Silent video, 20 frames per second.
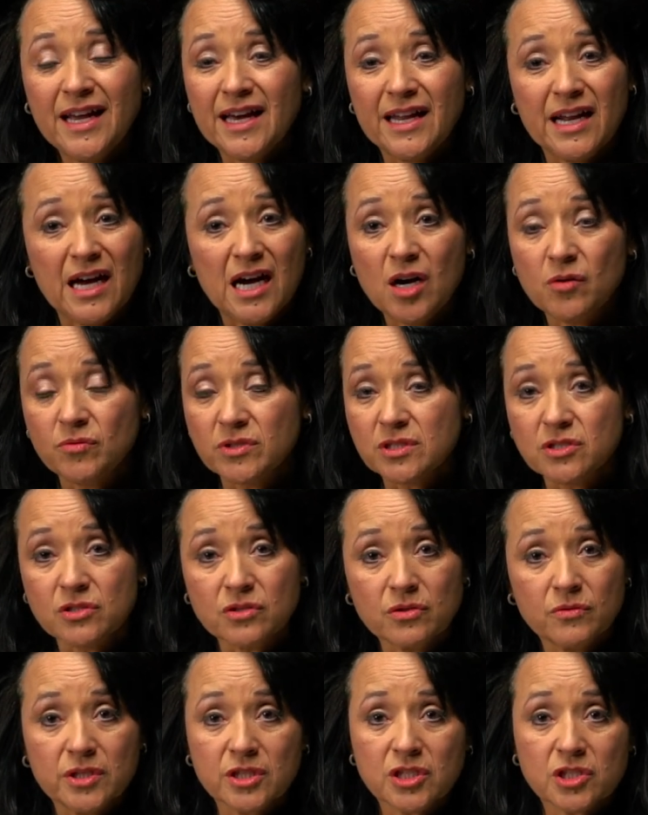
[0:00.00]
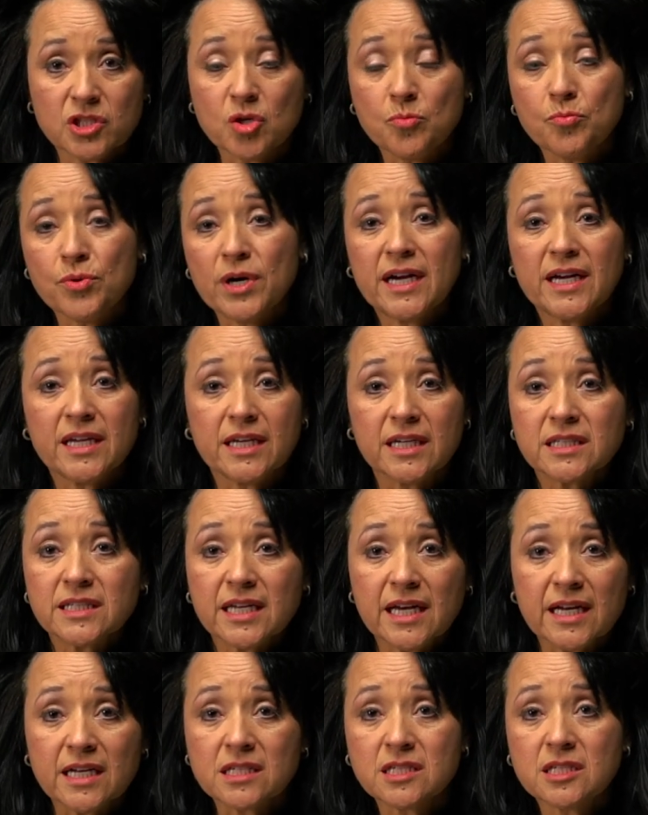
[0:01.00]
and I was doing the sobriety
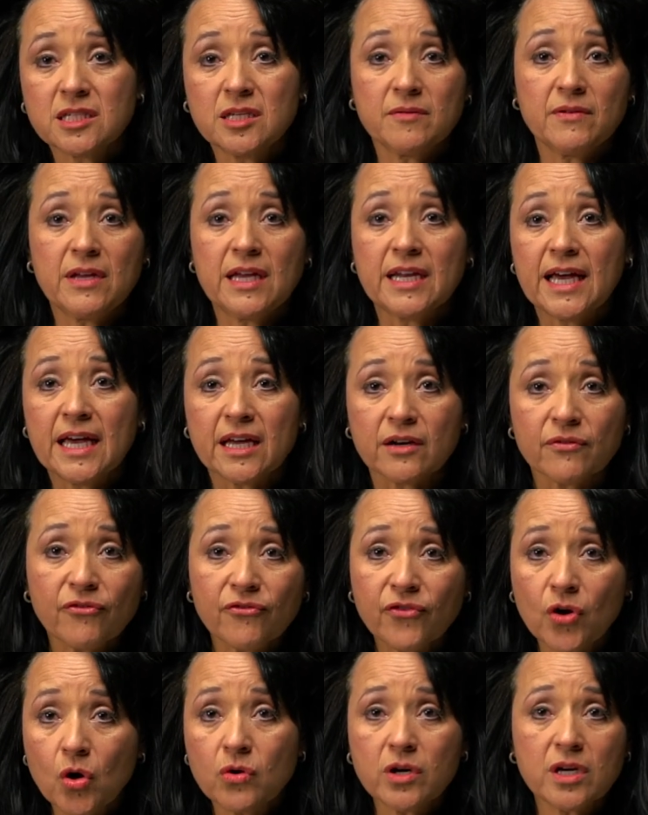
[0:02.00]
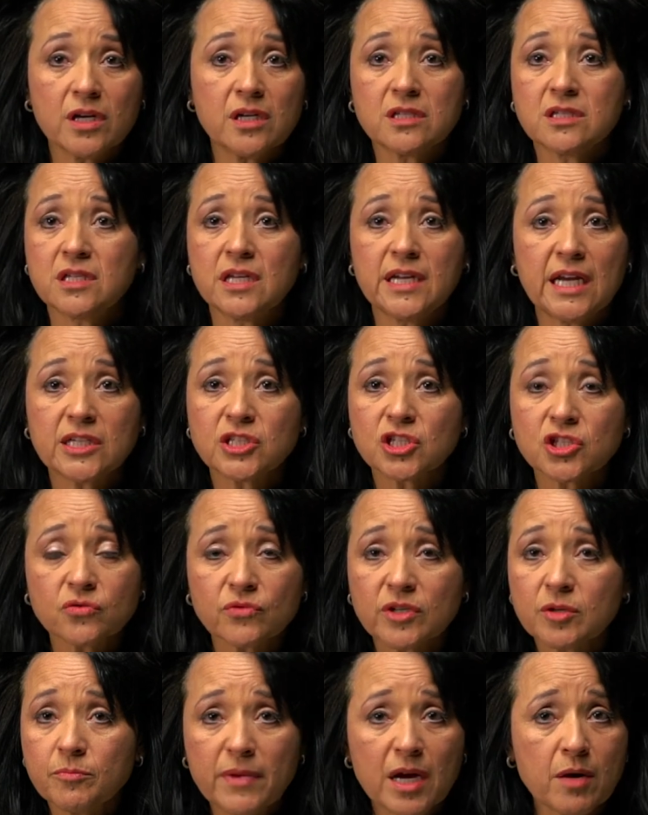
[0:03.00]
test, and, and I had a focus, and I just
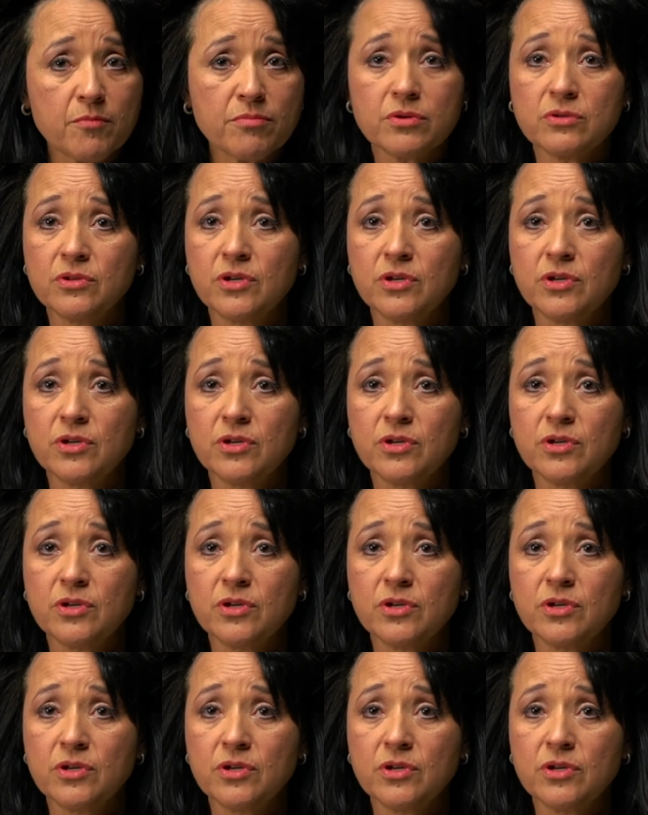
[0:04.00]
remember